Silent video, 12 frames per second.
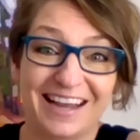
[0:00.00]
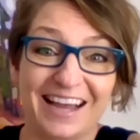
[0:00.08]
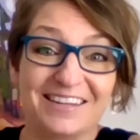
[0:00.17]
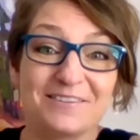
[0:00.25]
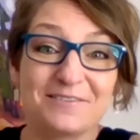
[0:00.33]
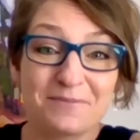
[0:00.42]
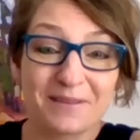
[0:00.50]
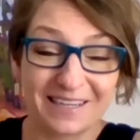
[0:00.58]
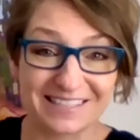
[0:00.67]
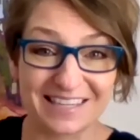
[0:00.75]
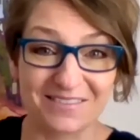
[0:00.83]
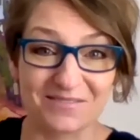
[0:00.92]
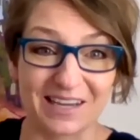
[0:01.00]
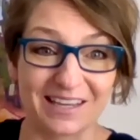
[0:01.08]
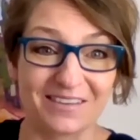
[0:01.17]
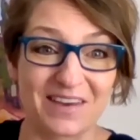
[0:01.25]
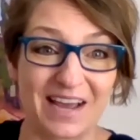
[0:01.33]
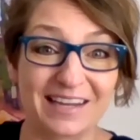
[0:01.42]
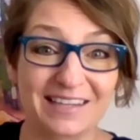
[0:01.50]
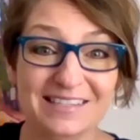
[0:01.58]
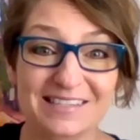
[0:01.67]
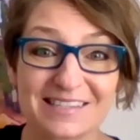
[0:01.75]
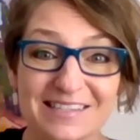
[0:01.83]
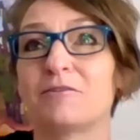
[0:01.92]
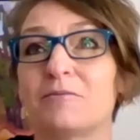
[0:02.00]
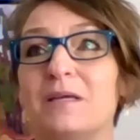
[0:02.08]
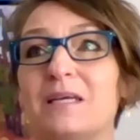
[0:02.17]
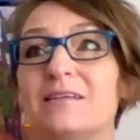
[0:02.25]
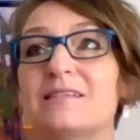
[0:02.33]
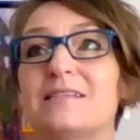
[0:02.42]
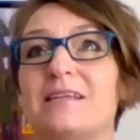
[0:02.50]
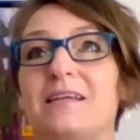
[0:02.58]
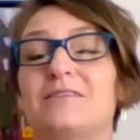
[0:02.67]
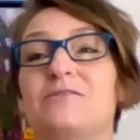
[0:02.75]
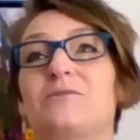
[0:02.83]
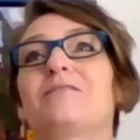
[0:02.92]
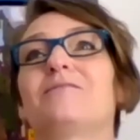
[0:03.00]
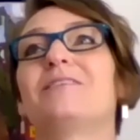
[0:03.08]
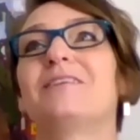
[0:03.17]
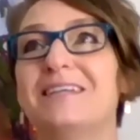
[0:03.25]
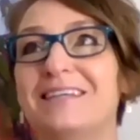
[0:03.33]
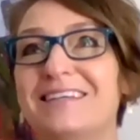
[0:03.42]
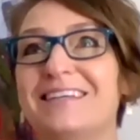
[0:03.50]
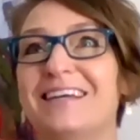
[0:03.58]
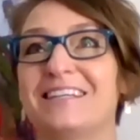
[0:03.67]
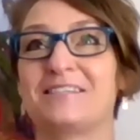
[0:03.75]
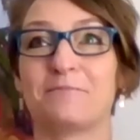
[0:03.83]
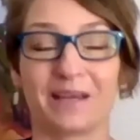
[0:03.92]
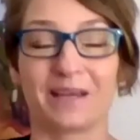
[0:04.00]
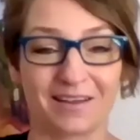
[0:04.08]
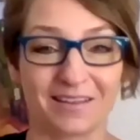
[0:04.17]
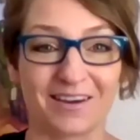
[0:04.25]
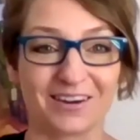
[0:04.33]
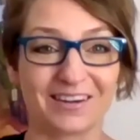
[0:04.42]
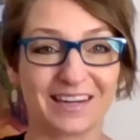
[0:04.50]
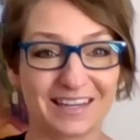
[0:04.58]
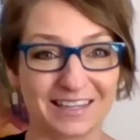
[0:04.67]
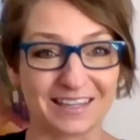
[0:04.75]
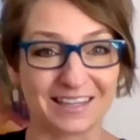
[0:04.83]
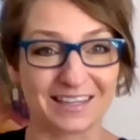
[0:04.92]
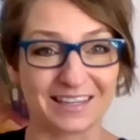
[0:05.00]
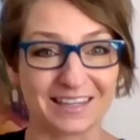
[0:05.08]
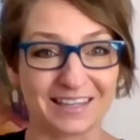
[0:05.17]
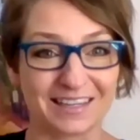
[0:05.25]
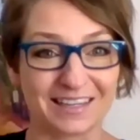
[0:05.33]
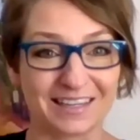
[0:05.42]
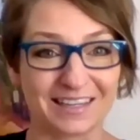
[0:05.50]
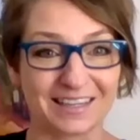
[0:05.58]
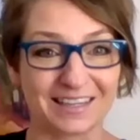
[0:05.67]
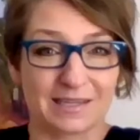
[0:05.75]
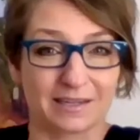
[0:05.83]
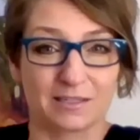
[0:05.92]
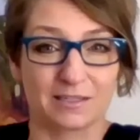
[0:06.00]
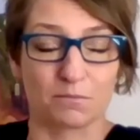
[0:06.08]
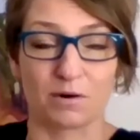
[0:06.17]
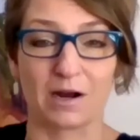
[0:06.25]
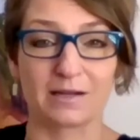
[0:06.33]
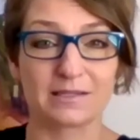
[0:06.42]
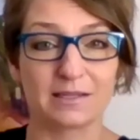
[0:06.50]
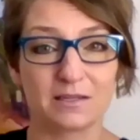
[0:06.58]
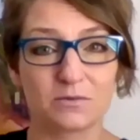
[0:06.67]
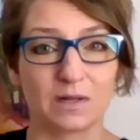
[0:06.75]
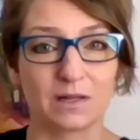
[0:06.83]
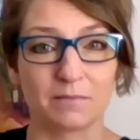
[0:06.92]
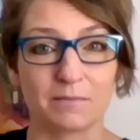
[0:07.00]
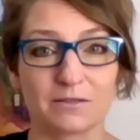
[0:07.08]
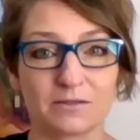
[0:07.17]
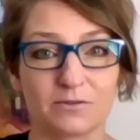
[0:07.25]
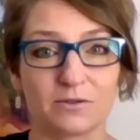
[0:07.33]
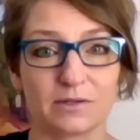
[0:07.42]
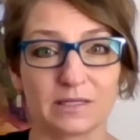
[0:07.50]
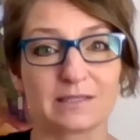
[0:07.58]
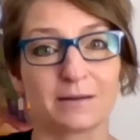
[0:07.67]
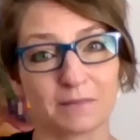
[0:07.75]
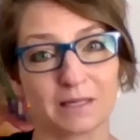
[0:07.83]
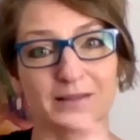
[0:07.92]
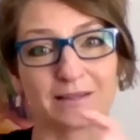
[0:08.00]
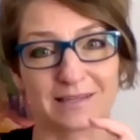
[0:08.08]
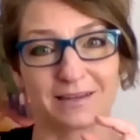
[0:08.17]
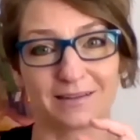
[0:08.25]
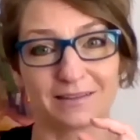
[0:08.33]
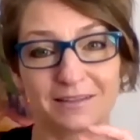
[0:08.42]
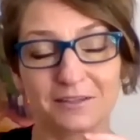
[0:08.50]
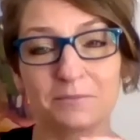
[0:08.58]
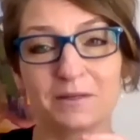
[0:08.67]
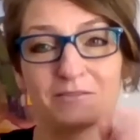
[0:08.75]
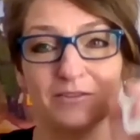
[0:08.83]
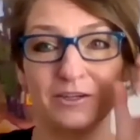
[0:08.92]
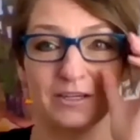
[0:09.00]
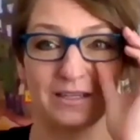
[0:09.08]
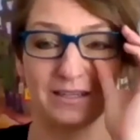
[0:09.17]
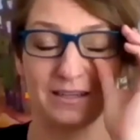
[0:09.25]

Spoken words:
I do plan to keep making masks. For me, it's a bit cathartic. It's a space like to process while I'm also doing something that's like a little bit of good.